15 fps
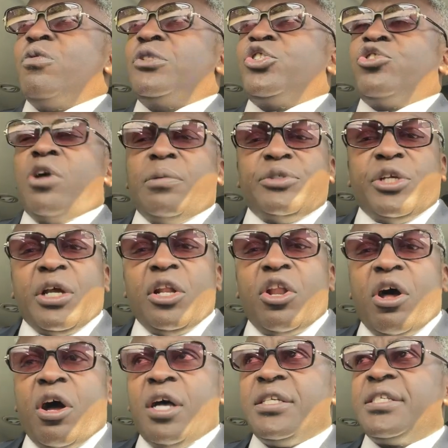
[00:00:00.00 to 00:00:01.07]
Trump took a
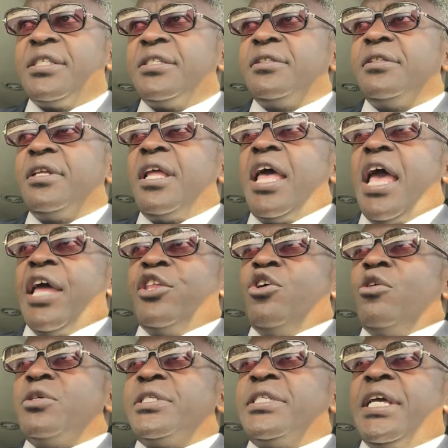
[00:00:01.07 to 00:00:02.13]
loss. And you
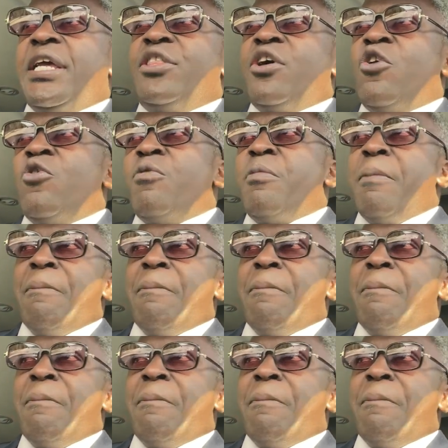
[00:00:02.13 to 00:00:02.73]
don't see no